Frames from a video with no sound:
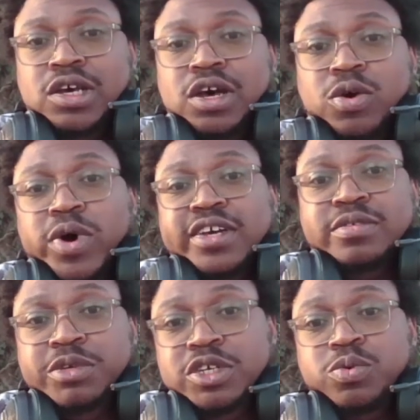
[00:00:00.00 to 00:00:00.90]
A wise
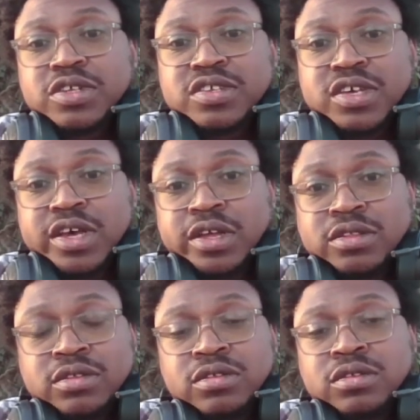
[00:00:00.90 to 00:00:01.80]
me once said,
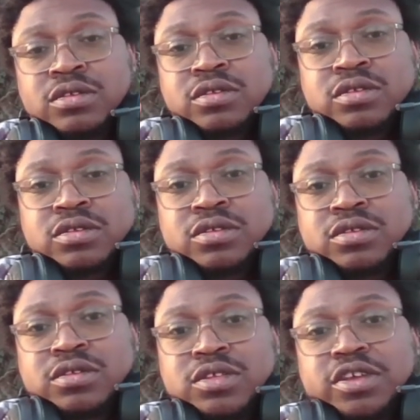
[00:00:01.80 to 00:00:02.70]

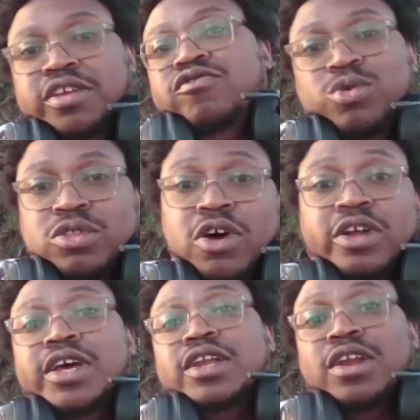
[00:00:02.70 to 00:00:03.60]
If you thought
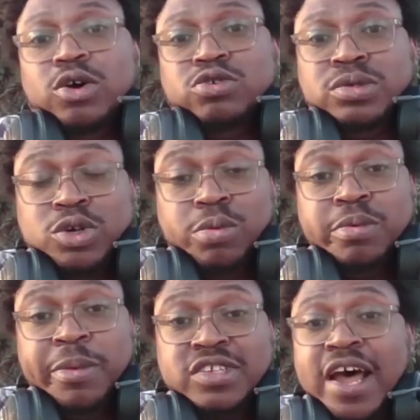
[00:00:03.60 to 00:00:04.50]
that loss was going to
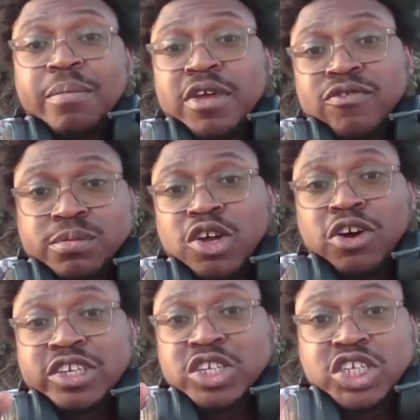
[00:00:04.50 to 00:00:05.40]
stop me from
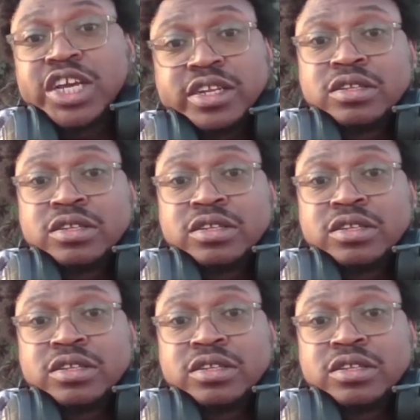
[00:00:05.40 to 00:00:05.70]
talking shit,